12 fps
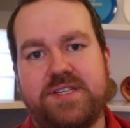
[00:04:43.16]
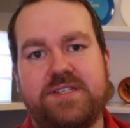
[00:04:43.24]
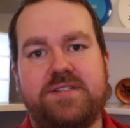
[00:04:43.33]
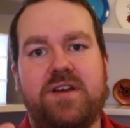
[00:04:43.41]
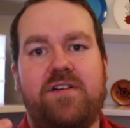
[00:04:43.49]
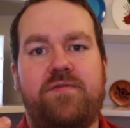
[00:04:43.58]

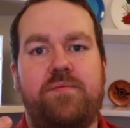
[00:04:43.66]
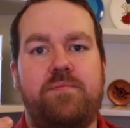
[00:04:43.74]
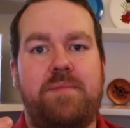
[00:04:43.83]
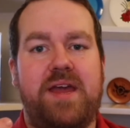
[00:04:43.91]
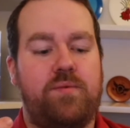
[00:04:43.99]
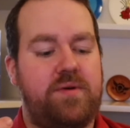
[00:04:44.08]
stuff
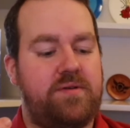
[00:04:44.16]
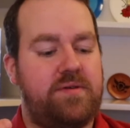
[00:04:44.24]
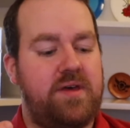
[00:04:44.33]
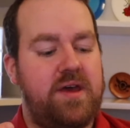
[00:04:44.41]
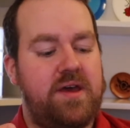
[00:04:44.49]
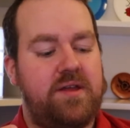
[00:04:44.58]
made
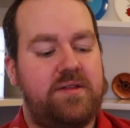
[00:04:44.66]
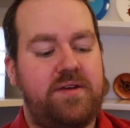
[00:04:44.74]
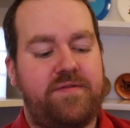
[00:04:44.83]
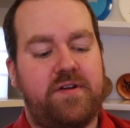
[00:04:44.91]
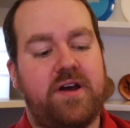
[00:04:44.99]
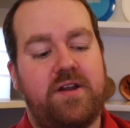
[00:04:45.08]
with
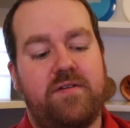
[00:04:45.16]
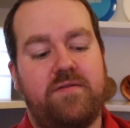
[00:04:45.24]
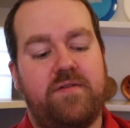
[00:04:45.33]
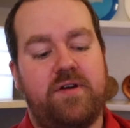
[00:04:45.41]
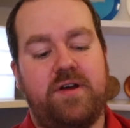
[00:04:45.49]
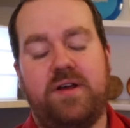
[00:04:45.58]
different kind of
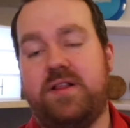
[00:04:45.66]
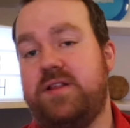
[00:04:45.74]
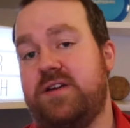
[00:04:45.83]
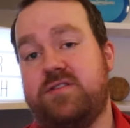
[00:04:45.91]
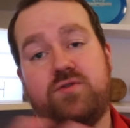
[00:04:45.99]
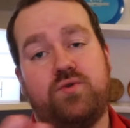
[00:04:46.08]

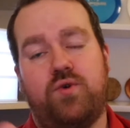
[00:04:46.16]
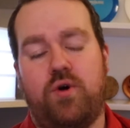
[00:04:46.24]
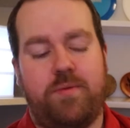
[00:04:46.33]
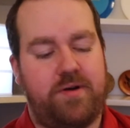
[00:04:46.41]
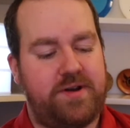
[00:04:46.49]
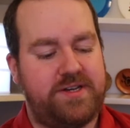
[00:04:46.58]
like
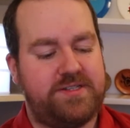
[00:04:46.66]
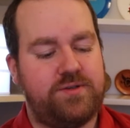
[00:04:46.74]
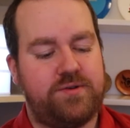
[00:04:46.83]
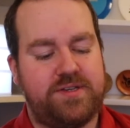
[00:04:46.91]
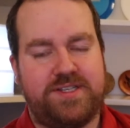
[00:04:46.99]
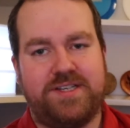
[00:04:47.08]
strawberries.
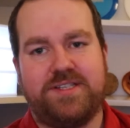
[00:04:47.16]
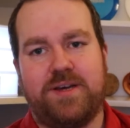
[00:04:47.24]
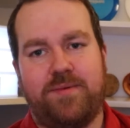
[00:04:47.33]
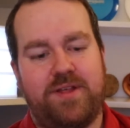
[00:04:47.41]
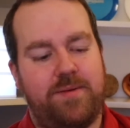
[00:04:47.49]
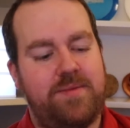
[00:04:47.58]
You can see
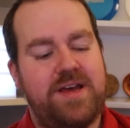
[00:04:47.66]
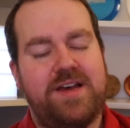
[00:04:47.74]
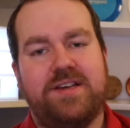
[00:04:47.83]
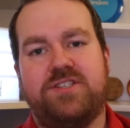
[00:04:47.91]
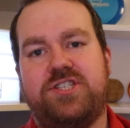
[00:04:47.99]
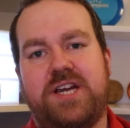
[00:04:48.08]
some of them,
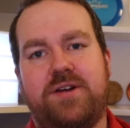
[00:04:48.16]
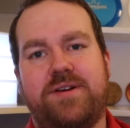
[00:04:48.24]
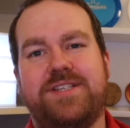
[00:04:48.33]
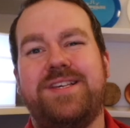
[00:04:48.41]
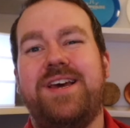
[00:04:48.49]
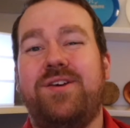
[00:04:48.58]

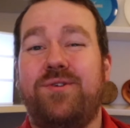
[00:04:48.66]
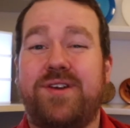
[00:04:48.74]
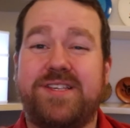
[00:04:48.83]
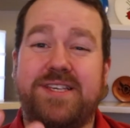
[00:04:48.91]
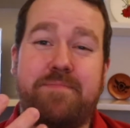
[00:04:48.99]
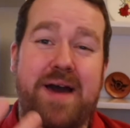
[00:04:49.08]
cherries. You
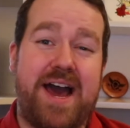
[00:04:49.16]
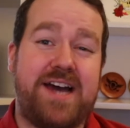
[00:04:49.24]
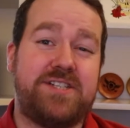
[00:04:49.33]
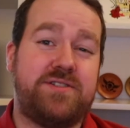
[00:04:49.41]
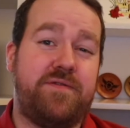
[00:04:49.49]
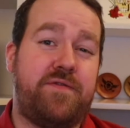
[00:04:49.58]
can see
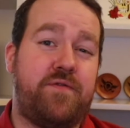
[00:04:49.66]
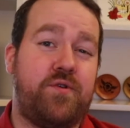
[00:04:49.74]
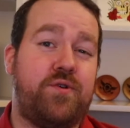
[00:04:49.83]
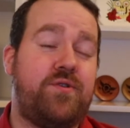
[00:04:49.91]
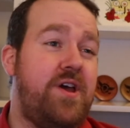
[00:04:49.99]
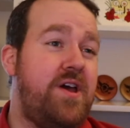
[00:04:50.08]
passion
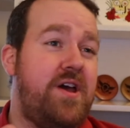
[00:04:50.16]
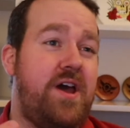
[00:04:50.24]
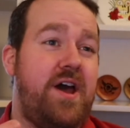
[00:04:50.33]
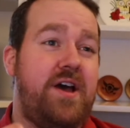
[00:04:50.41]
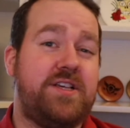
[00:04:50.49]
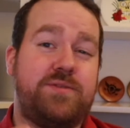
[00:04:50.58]
fruit,
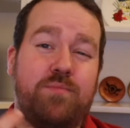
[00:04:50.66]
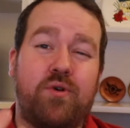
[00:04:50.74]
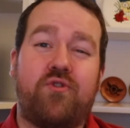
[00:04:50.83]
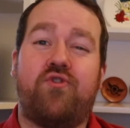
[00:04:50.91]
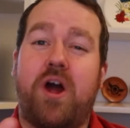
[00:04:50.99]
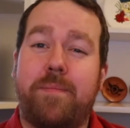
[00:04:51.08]
more
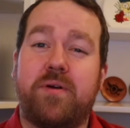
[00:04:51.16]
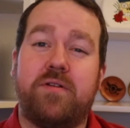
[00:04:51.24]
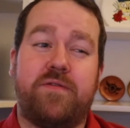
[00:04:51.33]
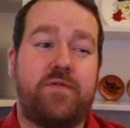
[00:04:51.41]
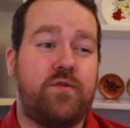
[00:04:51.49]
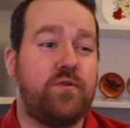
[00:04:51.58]

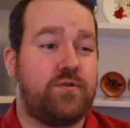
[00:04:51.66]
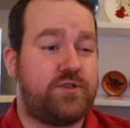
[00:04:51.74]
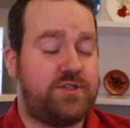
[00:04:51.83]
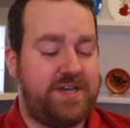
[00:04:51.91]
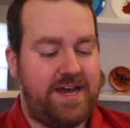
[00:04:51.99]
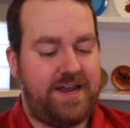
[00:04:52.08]
tropical
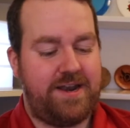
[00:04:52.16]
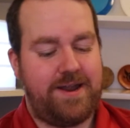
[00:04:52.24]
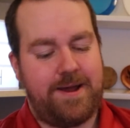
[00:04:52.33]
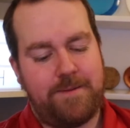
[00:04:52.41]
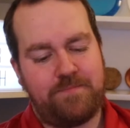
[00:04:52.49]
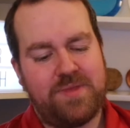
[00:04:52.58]
fruits.
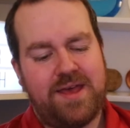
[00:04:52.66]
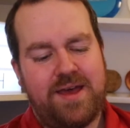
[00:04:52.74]
And